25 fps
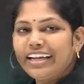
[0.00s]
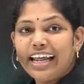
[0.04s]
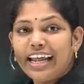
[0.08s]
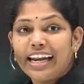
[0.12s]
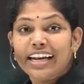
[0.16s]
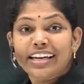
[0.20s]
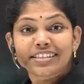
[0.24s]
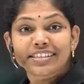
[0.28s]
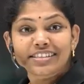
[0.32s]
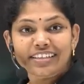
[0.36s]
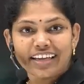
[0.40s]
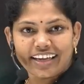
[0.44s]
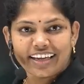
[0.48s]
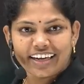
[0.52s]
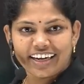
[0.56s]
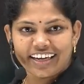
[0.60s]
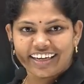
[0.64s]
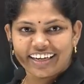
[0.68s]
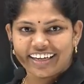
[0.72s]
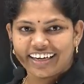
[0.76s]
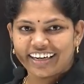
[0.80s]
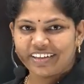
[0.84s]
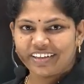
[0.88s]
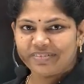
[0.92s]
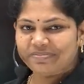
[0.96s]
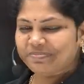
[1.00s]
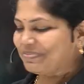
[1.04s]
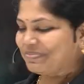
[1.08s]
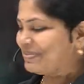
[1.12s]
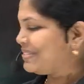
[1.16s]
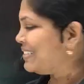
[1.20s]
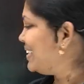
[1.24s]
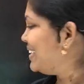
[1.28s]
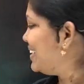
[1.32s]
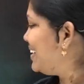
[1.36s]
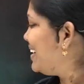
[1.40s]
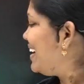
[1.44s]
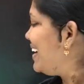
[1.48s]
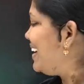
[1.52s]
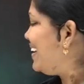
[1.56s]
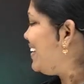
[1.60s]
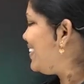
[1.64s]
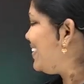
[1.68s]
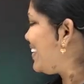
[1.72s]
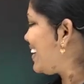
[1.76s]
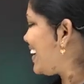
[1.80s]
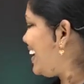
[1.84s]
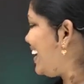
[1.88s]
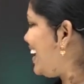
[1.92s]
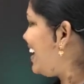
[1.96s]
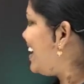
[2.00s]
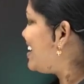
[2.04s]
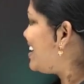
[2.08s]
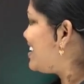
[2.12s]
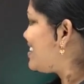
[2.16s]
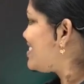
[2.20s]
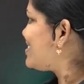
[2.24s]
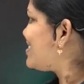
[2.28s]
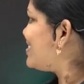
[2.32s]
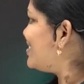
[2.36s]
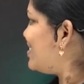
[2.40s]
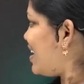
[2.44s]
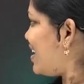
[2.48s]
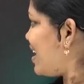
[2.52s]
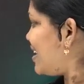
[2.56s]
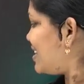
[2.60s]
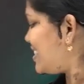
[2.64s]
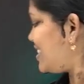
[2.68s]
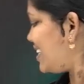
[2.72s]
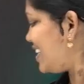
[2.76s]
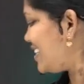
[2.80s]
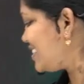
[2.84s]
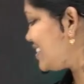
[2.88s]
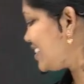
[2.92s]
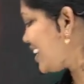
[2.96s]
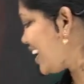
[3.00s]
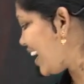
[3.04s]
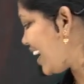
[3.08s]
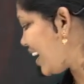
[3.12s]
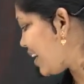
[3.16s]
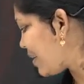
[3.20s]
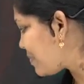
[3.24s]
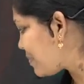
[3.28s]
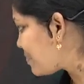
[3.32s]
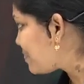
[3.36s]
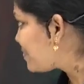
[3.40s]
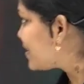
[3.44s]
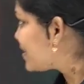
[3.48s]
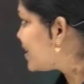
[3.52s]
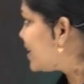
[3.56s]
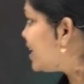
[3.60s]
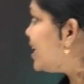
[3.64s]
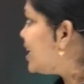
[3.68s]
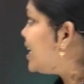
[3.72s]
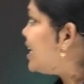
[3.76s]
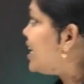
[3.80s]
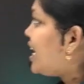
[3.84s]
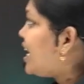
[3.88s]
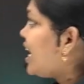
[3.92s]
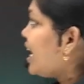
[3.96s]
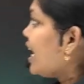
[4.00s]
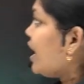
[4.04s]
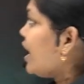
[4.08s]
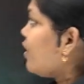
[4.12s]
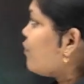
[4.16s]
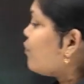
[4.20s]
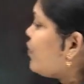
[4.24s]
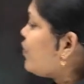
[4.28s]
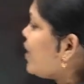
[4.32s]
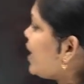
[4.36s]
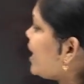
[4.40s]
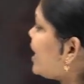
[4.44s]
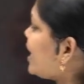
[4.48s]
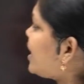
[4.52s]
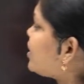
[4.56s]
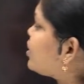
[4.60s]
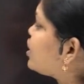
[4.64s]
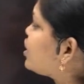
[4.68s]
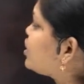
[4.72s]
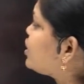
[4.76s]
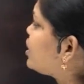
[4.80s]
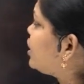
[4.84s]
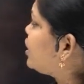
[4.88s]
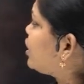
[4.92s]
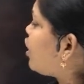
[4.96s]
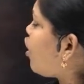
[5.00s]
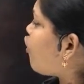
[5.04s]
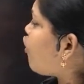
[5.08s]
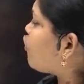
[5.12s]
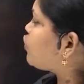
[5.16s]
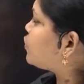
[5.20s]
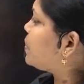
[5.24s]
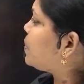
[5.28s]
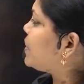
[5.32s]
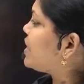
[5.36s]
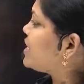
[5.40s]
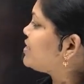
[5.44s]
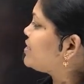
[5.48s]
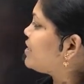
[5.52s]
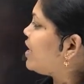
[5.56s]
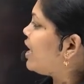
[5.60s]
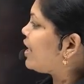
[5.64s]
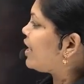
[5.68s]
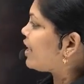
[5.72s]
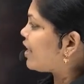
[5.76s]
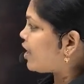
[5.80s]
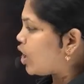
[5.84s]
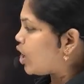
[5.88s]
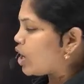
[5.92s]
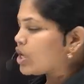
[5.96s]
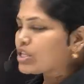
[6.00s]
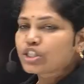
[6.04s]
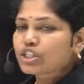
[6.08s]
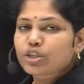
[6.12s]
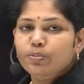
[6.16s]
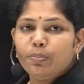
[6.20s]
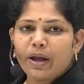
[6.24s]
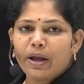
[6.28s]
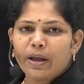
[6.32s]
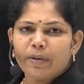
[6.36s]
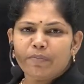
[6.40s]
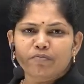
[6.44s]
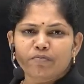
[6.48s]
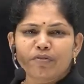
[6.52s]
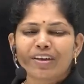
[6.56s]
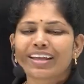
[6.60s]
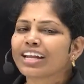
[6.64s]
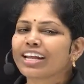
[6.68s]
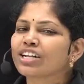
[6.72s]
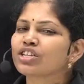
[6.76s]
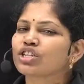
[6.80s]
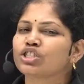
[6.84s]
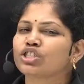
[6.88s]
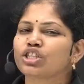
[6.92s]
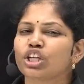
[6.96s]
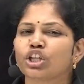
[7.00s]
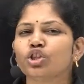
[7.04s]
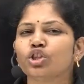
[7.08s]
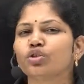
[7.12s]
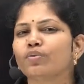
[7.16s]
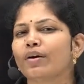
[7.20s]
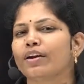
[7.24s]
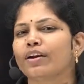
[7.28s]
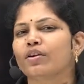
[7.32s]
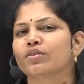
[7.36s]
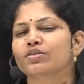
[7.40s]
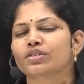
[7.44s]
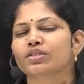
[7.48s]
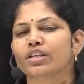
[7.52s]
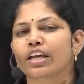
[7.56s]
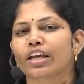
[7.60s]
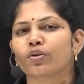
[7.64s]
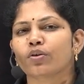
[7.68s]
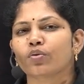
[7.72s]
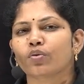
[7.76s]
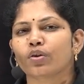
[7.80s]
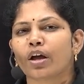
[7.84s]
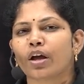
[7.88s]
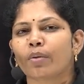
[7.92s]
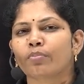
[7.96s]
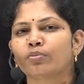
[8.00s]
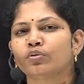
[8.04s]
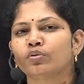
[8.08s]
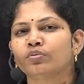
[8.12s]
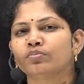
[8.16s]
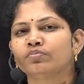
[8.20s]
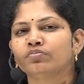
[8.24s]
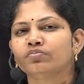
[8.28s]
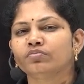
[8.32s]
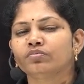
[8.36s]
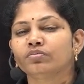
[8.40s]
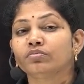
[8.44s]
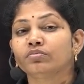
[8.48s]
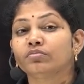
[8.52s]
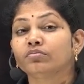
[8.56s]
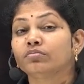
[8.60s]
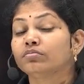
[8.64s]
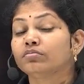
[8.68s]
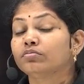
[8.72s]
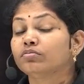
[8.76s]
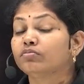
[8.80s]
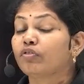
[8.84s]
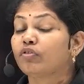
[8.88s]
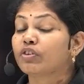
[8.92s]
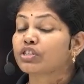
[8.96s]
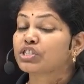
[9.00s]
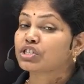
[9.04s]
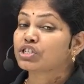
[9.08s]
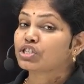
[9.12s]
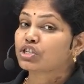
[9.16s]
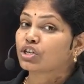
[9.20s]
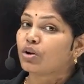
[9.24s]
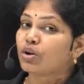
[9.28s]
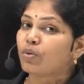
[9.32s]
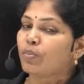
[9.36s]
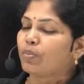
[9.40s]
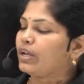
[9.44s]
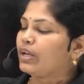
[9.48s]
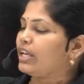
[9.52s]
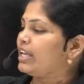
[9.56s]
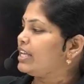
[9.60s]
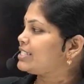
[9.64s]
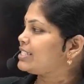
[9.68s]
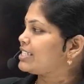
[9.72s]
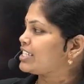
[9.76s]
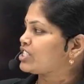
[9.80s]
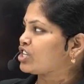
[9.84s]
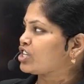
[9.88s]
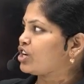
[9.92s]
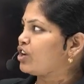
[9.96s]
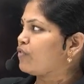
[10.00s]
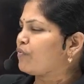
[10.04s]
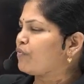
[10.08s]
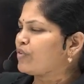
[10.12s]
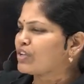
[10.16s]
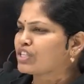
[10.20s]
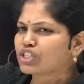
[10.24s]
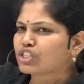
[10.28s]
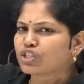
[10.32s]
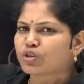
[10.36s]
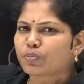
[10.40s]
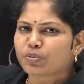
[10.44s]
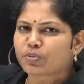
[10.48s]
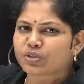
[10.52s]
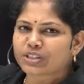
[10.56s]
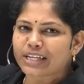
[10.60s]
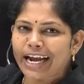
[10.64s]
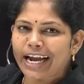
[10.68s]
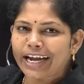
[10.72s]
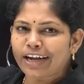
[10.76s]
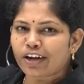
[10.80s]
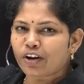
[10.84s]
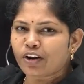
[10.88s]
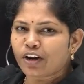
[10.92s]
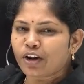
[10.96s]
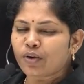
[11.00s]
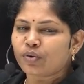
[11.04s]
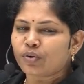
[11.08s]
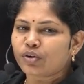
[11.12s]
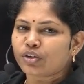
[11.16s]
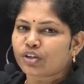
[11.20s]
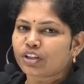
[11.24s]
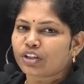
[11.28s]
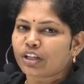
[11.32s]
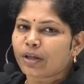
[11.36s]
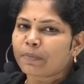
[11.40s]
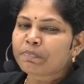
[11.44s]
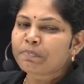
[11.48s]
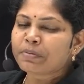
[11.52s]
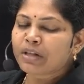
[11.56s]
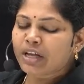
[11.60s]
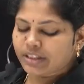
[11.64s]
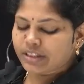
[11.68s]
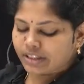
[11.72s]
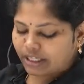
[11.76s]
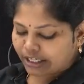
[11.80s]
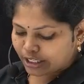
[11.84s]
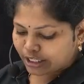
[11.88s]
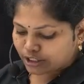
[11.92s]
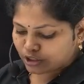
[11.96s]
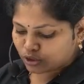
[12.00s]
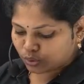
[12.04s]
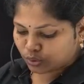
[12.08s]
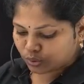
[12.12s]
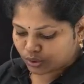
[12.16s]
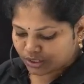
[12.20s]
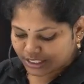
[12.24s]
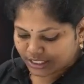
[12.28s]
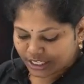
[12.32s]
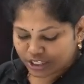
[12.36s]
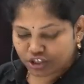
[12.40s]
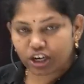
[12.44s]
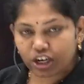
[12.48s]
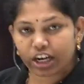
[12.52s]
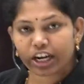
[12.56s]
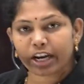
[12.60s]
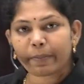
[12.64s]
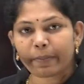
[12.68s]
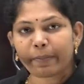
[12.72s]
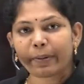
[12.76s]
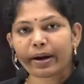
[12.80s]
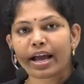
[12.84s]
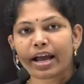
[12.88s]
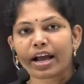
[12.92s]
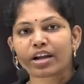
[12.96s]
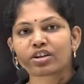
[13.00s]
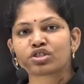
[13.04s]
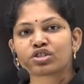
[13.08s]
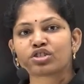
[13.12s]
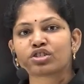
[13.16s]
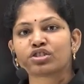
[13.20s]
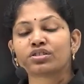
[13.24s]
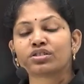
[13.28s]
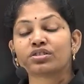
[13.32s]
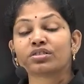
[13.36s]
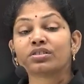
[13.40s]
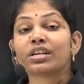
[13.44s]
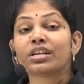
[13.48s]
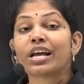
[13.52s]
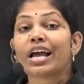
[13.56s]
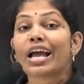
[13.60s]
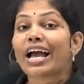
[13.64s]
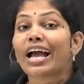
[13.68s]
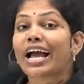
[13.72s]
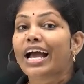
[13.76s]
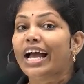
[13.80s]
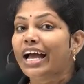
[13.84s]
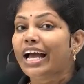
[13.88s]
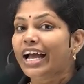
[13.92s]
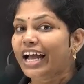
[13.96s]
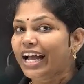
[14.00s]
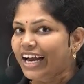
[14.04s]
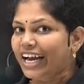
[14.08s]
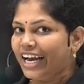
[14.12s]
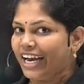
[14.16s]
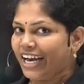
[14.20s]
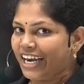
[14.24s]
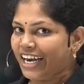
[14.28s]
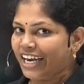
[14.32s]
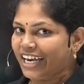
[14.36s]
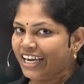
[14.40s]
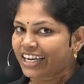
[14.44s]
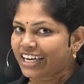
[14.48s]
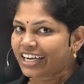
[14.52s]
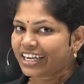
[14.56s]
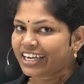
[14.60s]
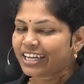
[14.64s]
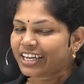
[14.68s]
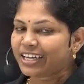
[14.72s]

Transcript: L is silent ikkada. Okay na? So answer is A. Variations in the offsprings are caused by, variations endu valana osthay anukunnamu first look ee session la first slide lone untundi, that is through the sexual reproduction and